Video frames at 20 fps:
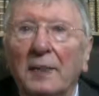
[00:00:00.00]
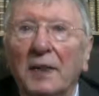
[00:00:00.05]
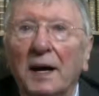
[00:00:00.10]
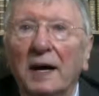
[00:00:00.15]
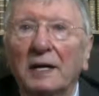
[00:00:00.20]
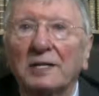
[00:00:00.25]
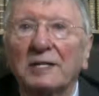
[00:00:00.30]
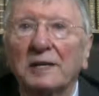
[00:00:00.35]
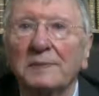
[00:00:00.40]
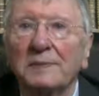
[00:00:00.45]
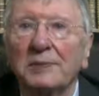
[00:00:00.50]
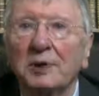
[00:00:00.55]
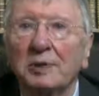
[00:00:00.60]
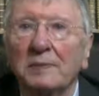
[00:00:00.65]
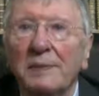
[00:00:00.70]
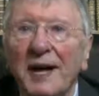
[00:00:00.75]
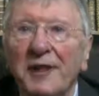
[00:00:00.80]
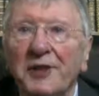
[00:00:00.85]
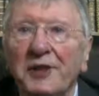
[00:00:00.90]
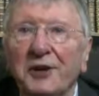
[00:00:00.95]
A simple
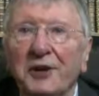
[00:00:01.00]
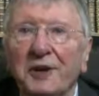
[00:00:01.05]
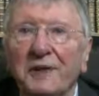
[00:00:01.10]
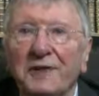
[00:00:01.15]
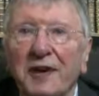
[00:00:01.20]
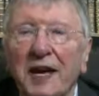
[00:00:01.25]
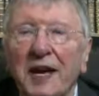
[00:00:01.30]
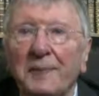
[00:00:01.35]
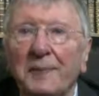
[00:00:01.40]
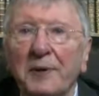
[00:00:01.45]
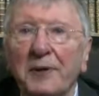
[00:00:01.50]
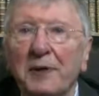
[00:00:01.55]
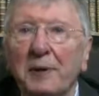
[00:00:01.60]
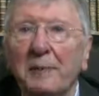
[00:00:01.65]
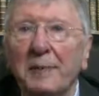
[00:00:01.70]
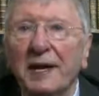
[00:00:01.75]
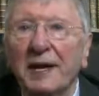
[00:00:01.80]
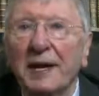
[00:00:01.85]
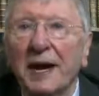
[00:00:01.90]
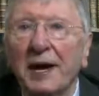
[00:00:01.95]
method of keeping the
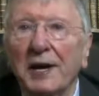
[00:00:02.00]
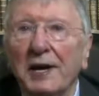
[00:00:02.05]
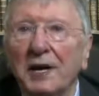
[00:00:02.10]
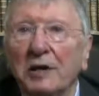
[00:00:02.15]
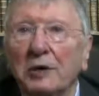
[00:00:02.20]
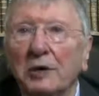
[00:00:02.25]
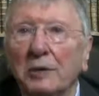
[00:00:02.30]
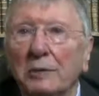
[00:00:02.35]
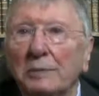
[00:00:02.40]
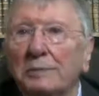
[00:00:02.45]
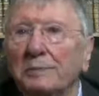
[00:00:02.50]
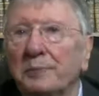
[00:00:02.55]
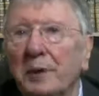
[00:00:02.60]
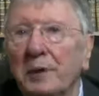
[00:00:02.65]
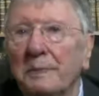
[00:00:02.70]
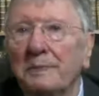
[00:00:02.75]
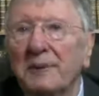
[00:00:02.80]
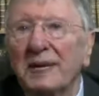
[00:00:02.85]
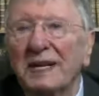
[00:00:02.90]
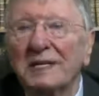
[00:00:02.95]
mechanical
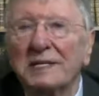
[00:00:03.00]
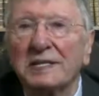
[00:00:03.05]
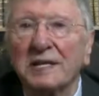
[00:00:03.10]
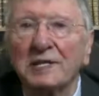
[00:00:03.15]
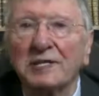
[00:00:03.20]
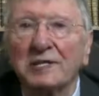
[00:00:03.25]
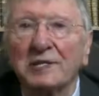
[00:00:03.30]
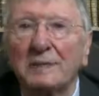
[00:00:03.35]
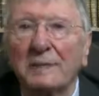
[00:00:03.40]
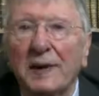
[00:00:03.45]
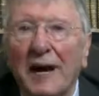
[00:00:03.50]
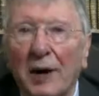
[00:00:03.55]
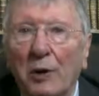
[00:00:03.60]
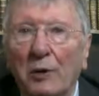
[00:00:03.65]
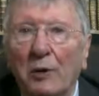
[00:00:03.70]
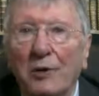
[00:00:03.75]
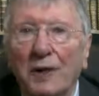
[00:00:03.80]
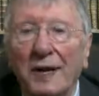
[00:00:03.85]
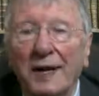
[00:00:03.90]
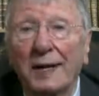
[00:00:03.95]
pumping system
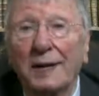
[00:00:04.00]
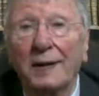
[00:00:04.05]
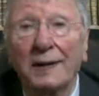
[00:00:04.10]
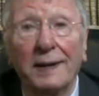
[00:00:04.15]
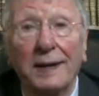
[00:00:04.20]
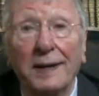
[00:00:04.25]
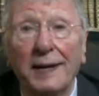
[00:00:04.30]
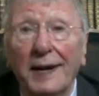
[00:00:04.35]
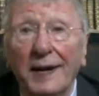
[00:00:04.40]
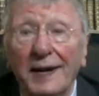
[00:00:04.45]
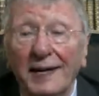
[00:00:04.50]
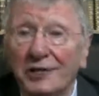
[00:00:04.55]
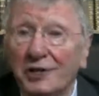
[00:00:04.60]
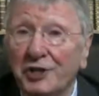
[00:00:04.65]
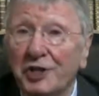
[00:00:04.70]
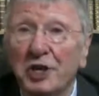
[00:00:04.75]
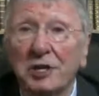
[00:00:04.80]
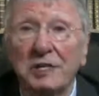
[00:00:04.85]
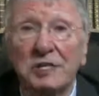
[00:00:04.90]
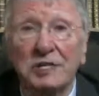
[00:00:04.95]
healthy is
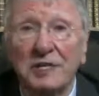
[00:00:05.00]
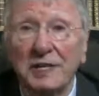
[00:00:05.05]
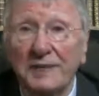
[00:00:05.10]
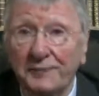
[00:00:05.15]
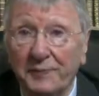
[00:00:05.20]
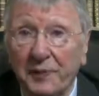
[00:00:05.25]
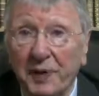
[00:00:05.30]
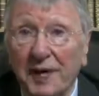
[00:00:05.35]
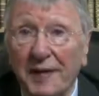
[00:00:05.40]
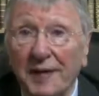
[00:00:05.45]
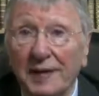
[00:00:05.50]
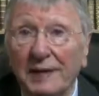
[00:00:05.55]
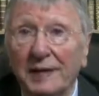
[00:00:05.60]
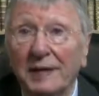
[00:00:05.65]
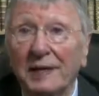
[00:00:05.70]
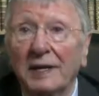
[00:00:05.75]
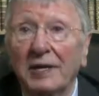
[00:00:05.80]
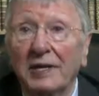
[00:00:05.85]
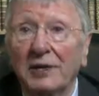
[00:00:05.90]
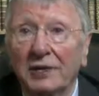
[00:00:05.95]
just simply
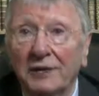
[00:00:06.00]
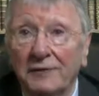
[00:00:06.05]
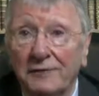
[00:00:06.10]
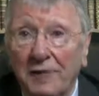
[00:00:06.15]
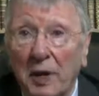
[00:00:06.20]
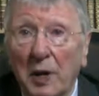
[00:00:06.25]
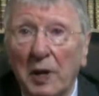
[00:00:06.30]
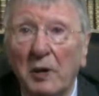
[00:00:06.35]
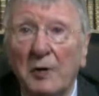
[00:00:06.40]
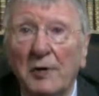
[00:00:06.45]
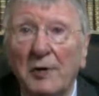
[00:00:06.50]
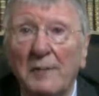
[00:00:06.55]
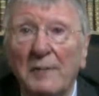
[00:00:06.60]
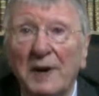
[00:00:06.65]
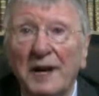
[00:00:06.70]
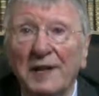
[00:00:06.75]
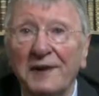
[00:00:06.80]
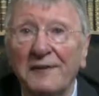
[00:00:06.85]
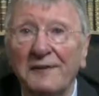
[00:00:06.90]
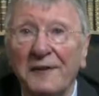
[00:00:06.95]
to follow the
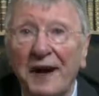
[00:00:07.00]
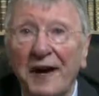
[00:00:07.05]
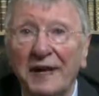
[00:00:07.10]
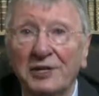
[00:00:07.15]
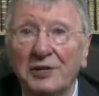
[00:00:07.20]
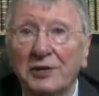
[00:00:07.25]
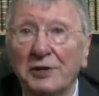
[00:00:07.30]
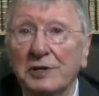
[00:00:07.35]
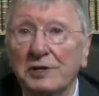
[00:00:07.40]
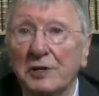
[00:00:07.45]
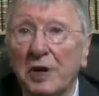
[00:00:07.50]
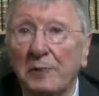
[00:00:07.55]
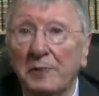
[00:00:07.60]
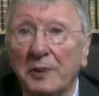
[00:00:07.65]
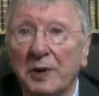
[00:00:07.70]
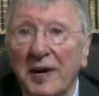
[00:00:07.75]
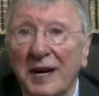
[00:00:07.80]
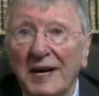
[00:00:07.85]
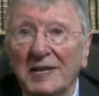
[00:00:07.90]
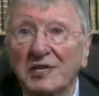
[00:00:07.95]
manufacturer's
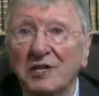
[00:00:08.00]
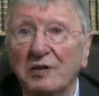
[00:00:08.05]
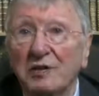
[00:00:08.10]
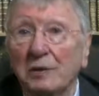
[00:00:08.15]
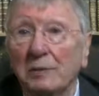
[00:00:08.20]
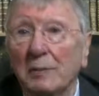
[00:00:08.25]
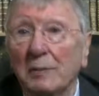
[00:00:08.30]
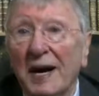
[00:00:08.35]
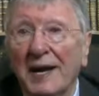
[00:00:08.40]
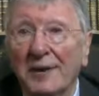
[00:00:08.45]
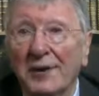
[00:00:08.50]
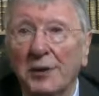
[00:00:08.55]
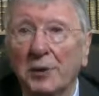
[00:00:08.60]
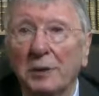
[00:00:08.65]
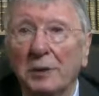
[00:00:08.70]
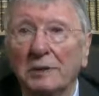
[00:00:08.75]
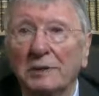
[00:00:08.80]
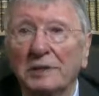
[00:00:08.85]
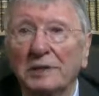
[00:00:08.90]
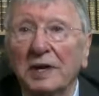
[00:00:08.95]
operational
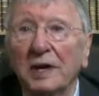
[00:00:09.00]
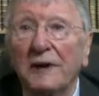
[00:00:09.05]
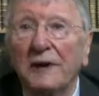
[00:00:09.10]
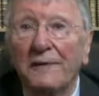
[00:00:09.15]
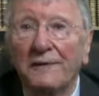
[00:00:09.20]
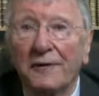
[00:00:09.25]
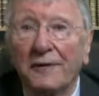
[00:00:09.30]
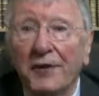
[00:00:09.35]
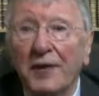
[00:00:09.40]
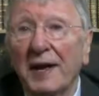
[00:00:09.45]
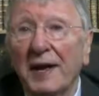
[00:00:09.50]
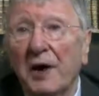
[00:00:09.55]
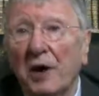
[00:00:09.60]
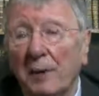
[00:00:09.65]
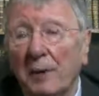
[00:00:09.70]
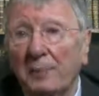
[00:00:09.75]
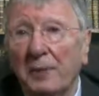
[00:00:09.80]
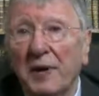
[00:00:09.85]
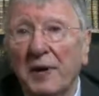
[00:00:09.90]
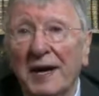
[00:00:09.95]
manual for the
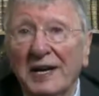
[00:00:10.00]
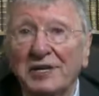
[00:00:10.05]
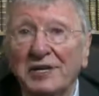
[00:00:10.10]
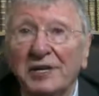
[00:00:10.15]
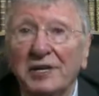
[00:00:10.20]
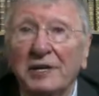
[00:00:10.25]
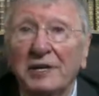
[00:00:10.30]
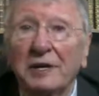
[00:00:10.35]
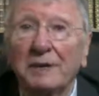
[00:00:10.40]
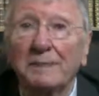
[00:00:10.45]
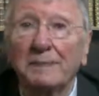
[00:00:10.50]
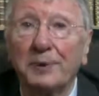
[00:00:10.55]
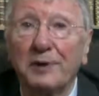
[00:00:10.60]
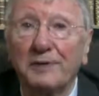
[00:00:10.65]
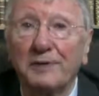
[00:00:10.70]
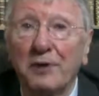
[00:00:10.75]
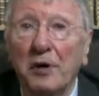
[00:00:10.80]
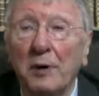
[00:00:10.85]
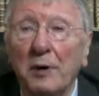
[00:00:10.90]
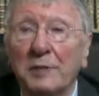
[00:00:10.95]
operation and
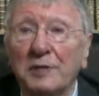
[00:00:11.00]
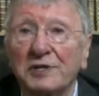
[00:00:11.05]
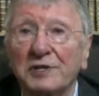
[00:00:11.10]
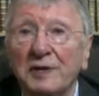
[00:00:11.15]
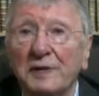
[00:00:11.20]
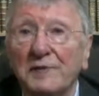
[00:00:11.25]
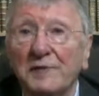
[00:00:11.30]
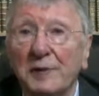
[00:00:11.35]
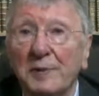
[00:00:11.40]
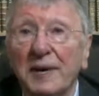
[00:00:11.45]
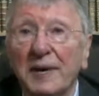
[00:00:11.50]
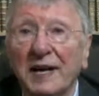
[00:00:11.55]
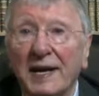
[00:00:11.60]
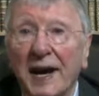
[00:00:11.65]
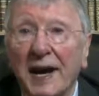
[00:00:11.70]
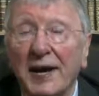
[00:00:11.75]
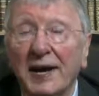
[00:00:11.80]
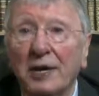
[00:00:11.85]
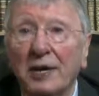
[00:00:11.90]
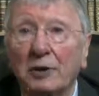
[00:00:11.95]
performance of the
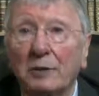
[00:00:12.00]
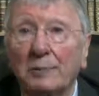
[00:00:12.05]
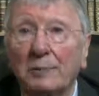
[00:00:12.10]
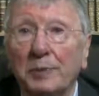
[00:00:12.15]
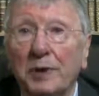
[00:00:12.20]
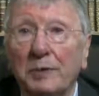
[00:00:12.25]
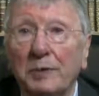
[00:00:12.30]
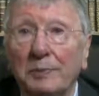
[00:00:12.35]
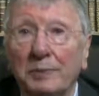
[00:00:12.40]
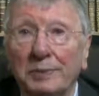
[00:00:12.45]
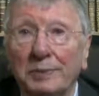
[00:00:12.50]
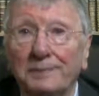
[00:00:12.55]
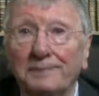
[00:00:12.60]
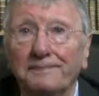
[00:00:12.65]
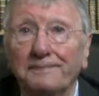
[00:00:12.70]
mechanical pump.